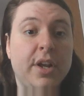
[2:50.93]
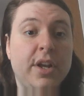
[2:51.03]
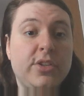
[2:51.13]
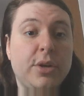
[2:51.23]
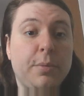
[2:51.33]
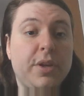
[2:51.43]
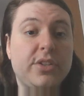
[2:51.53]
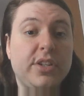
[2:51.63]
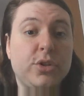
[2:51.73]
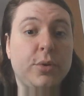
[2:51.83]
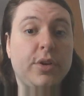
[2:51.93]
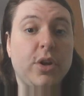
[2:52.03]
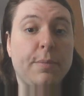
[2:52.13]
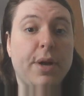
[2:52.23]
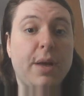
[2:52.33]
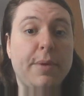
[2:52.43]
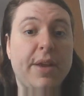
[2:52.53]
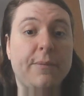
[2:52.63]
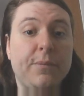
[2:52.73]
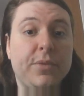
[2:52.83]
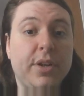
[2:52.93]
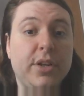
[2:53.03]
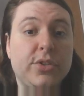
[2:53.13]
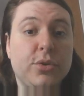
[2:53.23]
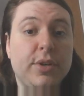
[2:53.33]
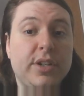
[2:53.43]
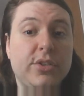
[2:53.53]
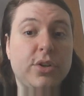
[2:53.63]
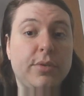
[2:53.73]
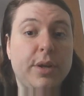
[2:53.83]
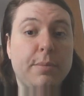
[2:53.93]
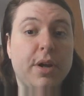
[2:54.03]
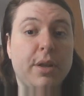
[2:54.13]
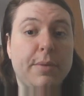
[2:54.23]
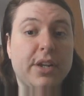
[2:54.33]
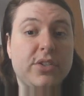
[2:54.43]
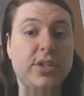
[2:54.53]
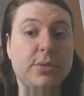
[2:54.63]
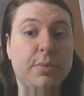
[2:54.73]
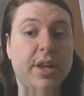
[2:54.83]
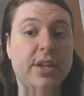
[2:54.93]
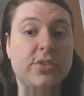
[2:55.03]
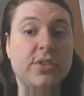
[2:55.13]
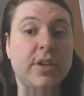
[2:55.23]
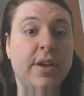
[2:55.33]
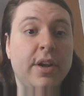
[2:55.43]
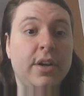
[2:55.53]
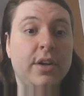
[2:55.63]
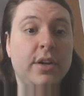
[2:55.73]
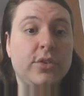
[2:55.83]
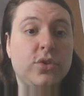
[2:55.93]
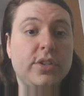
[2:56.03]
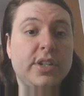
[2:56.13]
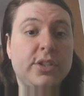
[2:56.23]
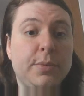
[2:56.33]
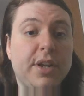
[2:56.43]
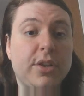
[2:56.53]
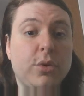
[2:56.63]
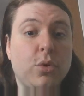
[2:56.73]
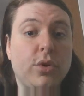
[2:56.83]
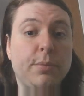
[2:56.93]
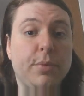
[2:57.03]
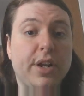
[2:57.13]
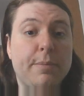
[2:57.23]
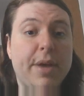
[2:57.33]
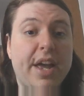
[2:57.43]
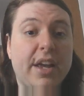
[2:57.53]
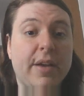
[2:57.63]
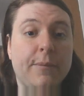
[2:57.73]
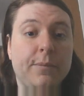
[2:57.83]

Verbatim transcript: Sam replies that he's already called Bobby. He's going to tow the Impala back to his place. John sends him to get the Colt and bring it back.